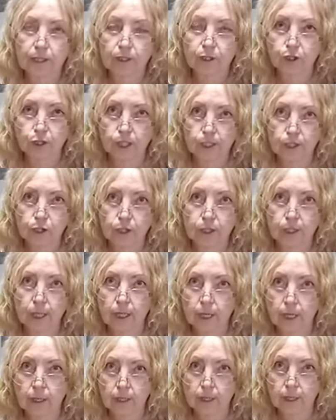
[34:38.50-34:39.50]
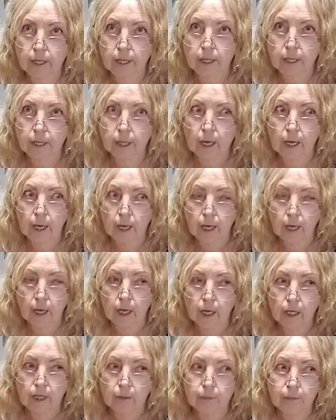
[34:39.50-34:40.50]
indigestion, that kind of thing,
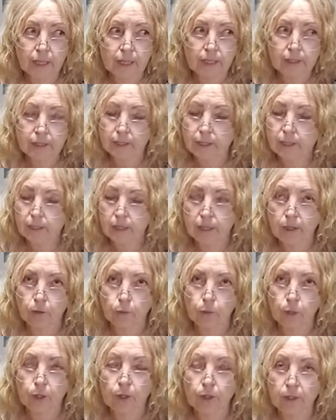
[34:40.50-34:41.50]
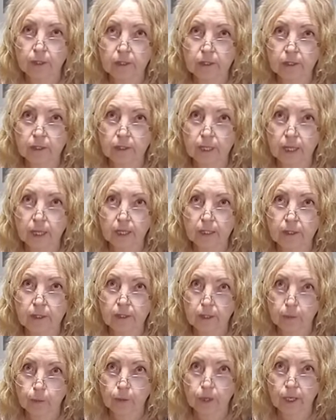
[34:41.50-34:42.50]
the easiest thing in the world is to take
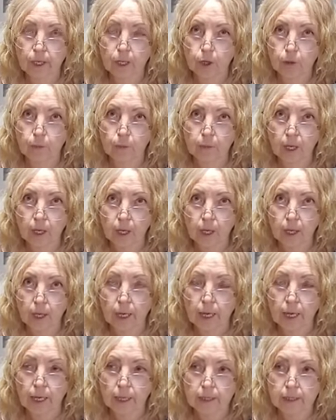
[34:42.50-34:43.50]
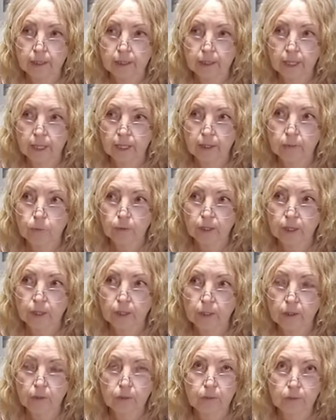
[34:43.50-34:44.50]
slippery elm. And it
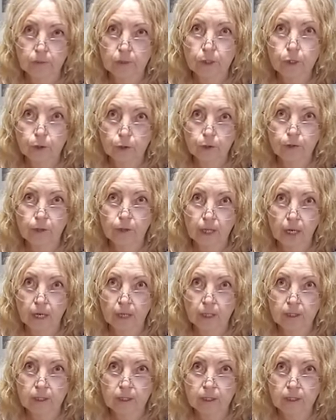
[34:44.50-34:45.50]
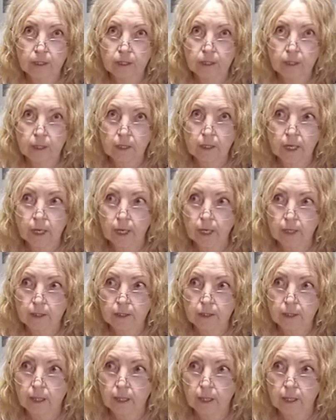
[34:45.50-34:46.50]
will soothe that
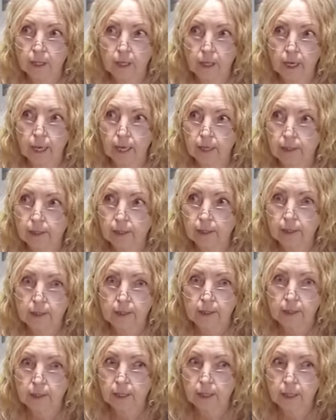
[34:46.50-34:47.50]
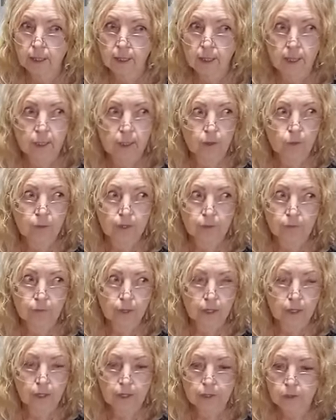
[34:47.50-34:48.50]
acid
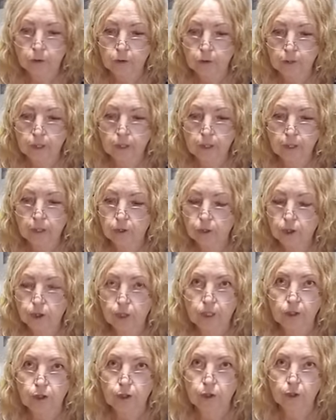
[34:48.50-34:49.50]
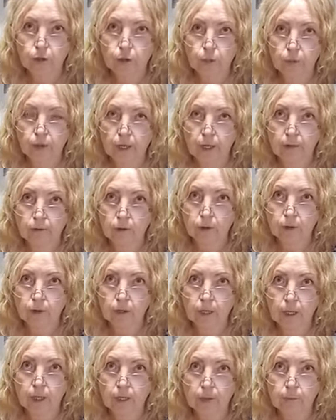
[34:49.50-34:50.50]
reflux or the indigestion or whatever